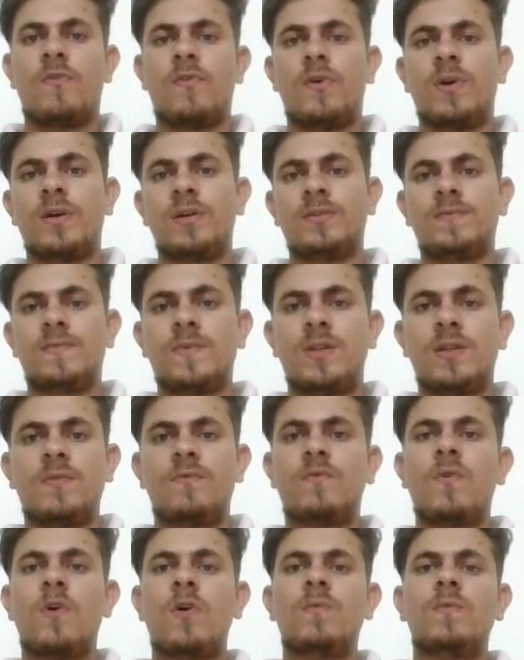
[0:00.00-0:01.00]
Howard and
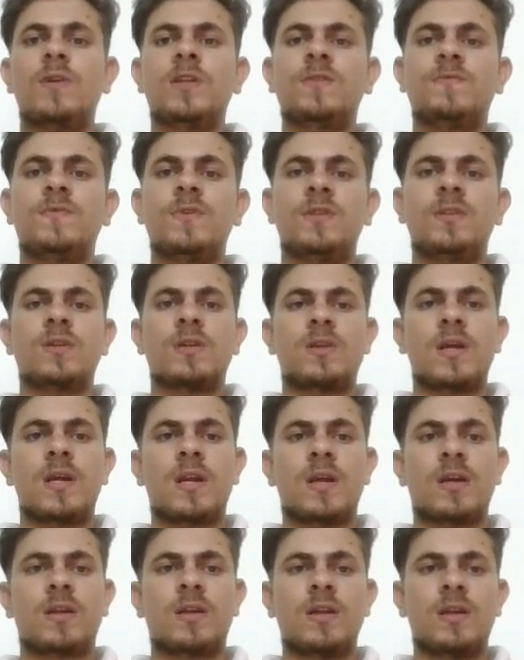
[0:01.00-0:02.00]
the former feature
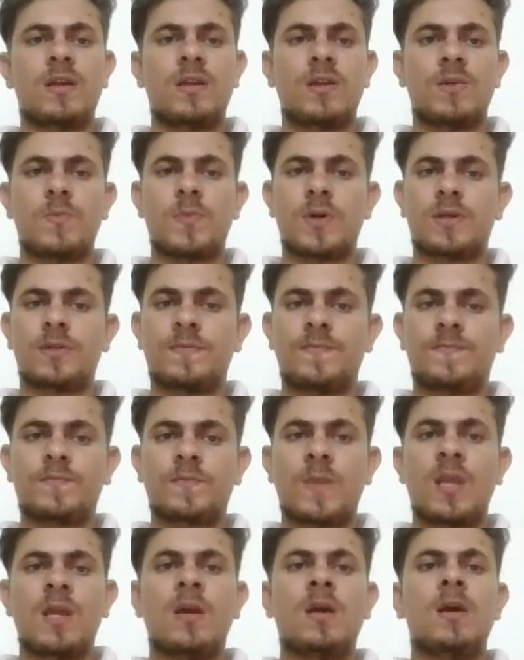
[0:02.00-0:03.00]
director Levi,
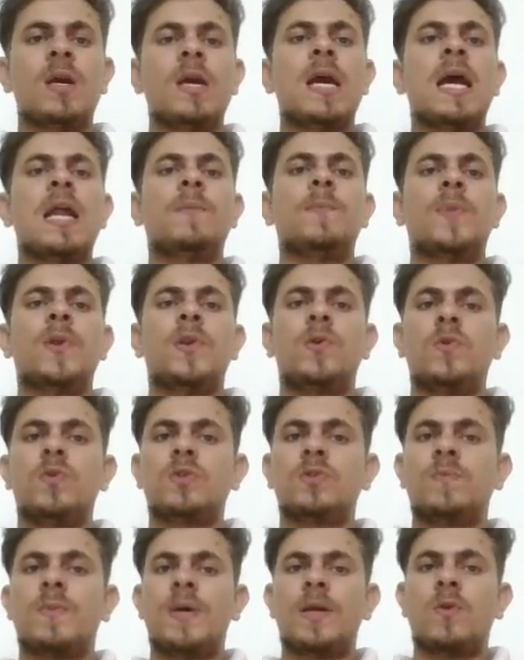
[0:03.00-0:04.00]
and
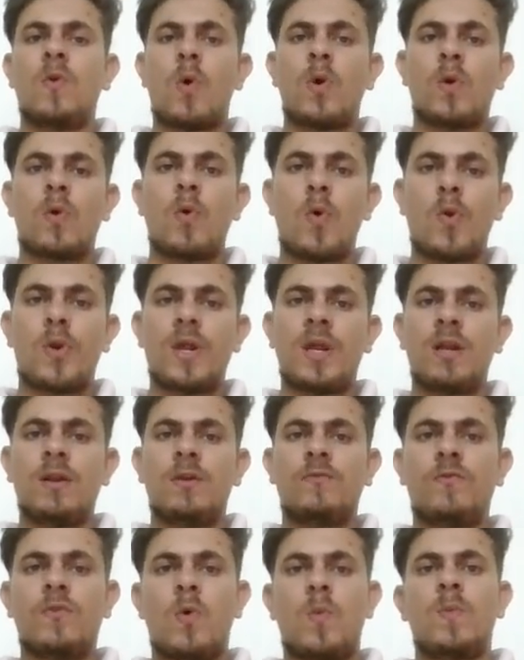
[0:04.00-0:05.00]
produced by Roy
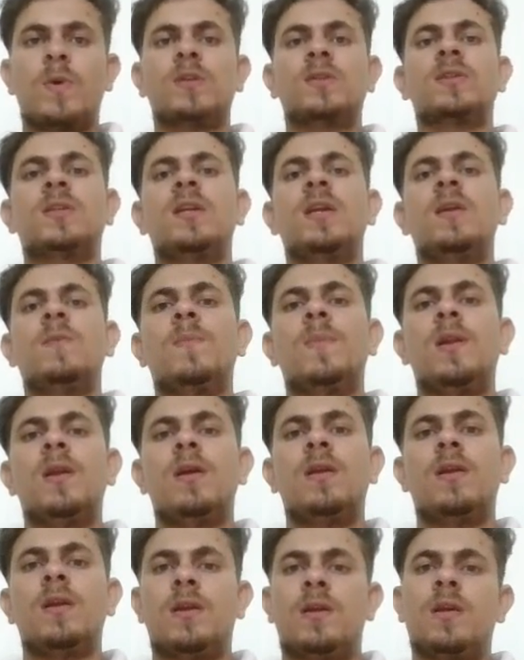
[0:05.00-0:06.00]
Connell from a
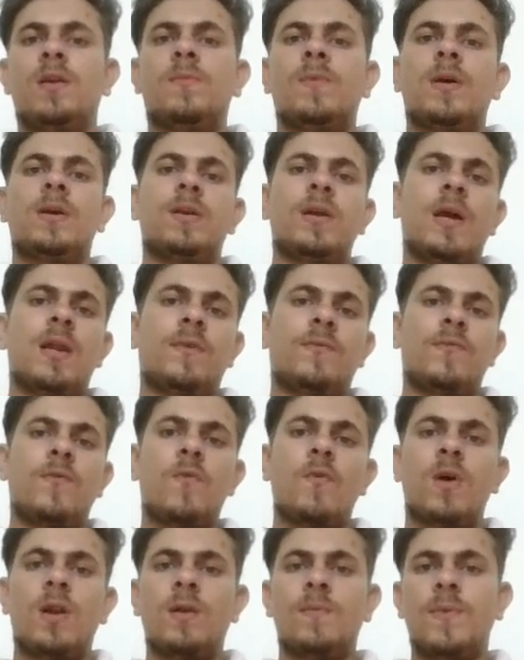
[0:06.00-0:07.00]
screenplay written by Dan
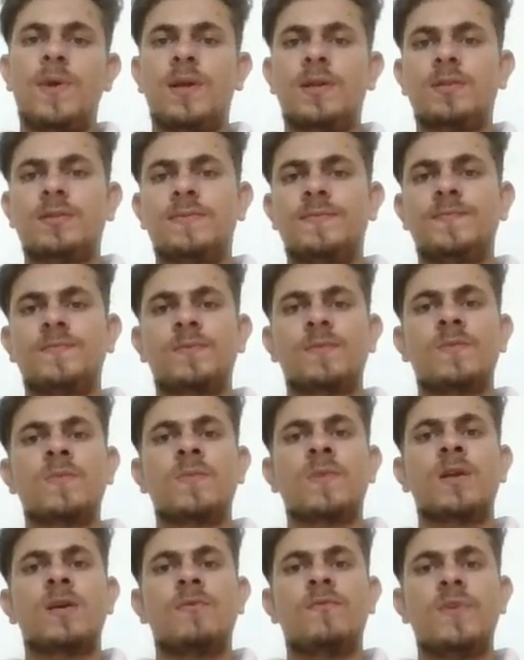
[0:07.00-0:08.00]
Fogelman,
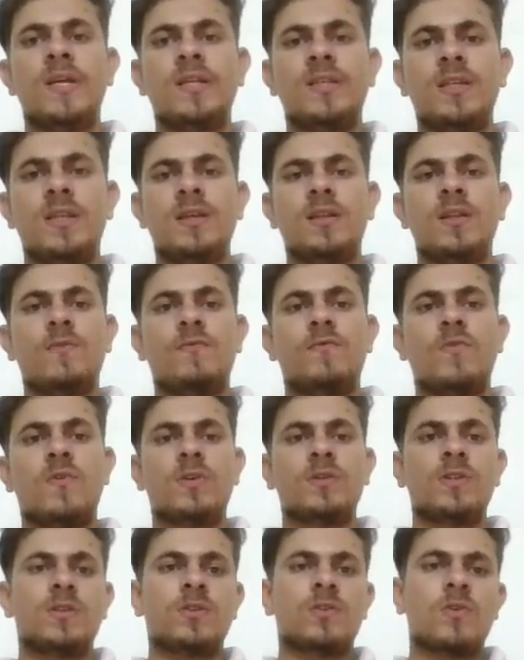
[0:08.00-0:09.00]
featuring the
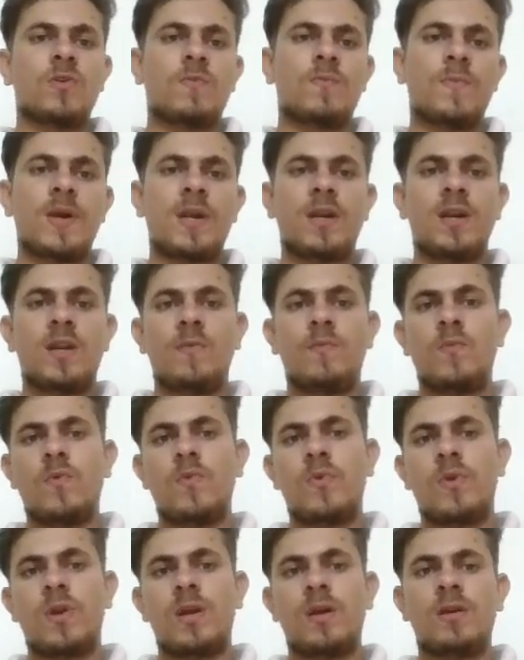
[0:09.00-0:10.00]
voices of Mandy
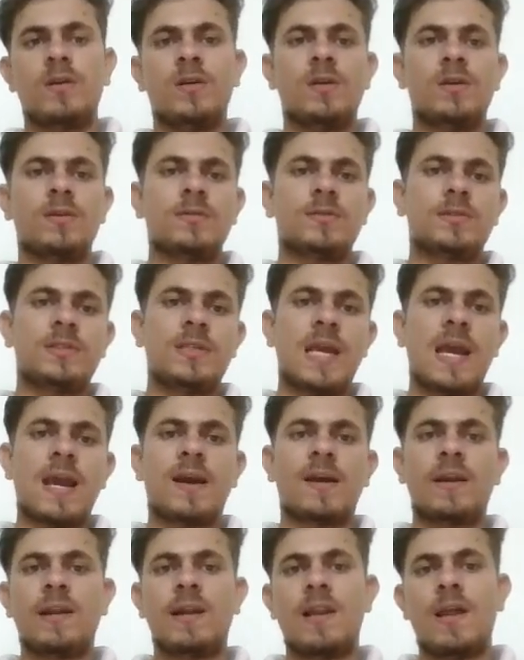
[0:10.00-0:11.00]
Murray,
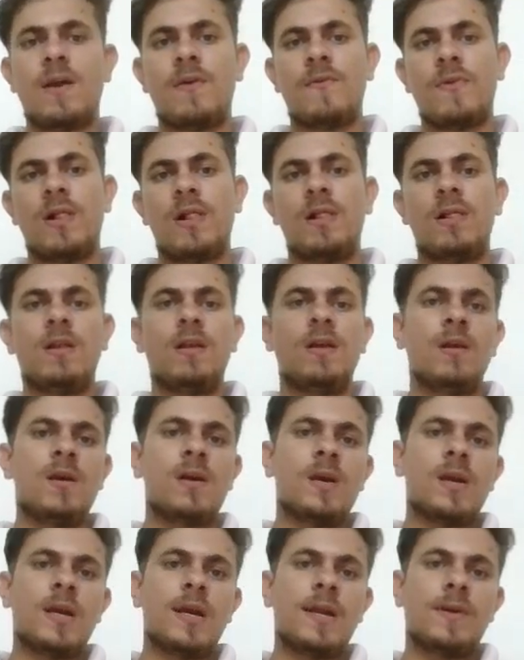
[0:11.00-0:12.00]
Jack Villeneuve,
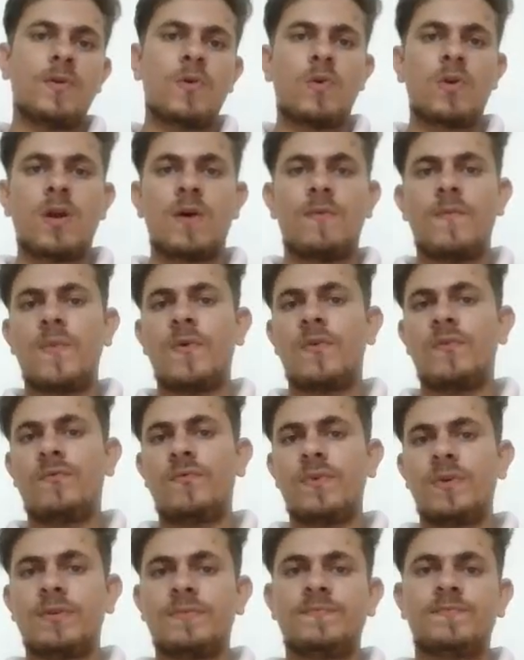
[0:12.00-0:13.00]
and Donna
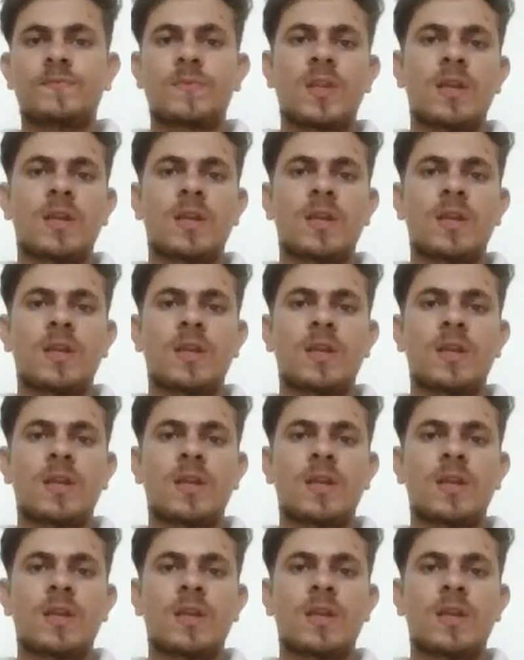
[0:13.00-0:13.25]
Murphy.